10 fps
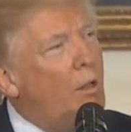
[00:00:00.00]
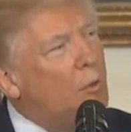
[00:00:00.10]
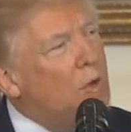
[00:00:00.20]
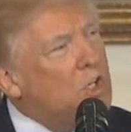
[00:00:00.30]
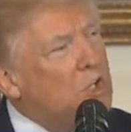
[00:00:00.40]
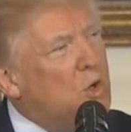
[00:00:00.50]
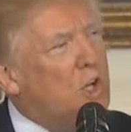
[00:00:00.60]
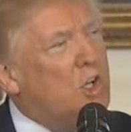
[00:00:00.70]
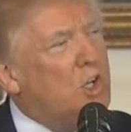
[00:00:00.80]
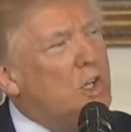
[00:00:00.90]

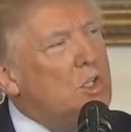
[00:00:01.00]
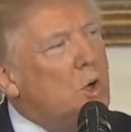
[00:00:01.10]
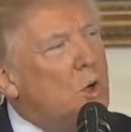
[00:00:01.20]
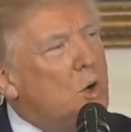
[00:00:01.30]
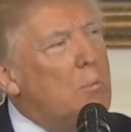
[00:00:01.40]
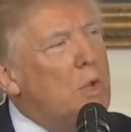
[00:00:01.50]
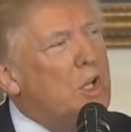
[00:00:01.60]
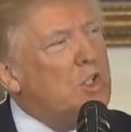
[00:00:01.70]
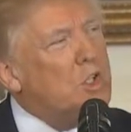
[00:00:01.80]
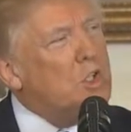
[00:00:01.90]
restrictions on
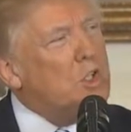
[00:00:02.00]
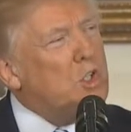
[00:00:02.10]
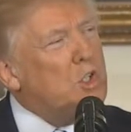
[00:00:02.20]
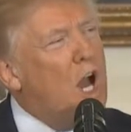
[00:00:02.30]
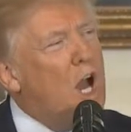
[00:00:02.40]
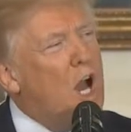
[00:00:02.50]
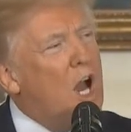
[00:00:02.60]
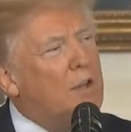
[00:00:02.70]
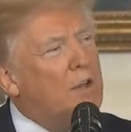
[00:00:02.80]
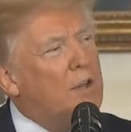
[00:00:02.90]
missiles to
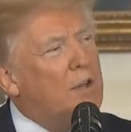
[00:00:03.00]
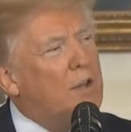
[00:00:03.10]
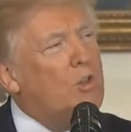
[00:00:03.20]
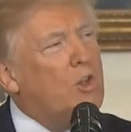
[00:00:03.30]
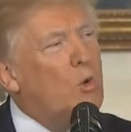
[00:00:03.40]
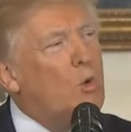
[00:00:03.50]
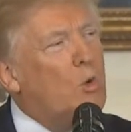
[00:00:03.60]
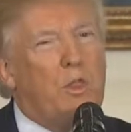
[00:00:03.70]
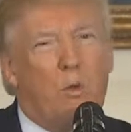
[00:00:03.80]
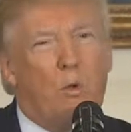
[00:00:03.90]
combat the North
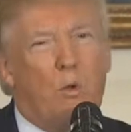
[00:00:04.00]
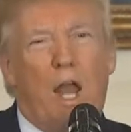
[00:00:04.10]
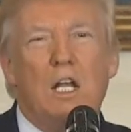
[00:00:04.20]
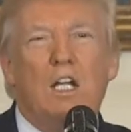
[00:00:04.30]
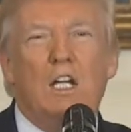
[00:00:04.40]
Korean threat.